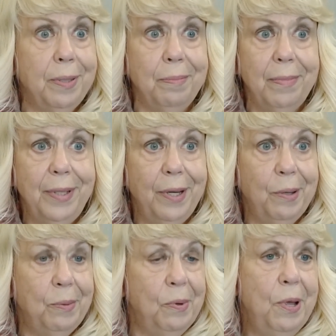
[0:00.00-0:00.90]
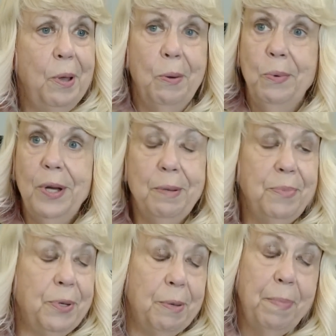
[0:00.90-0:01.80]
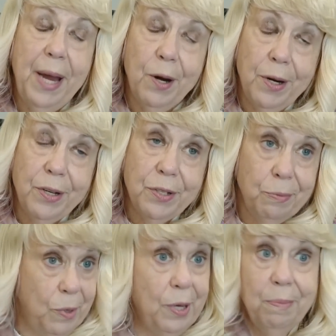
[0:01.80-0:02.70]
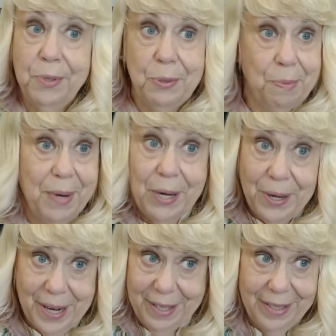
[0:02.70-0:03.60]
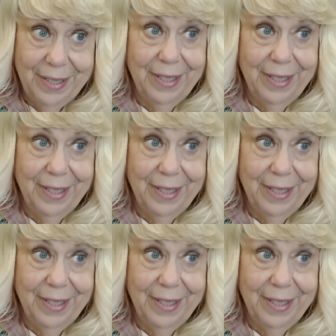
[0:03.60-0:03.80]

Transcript: him, you know, welcome to our parish, welcome to America.